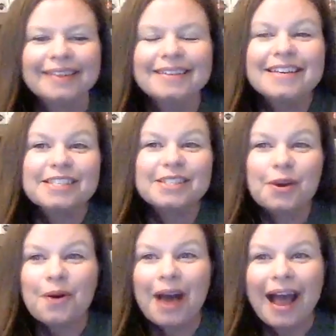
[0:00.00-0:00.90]

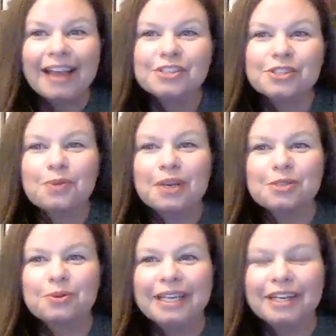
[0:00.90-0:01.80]
So I just want to
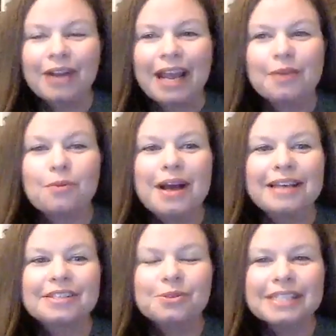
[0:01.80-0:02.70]
reiterate what
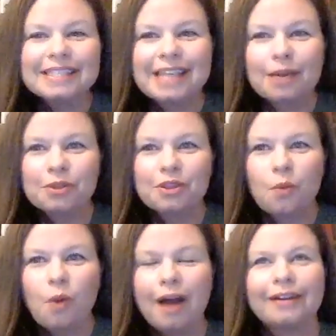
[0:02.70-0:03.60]
Susan said with the
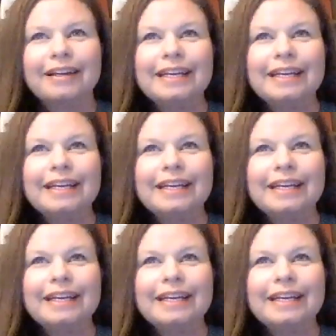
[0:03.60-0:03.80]
water.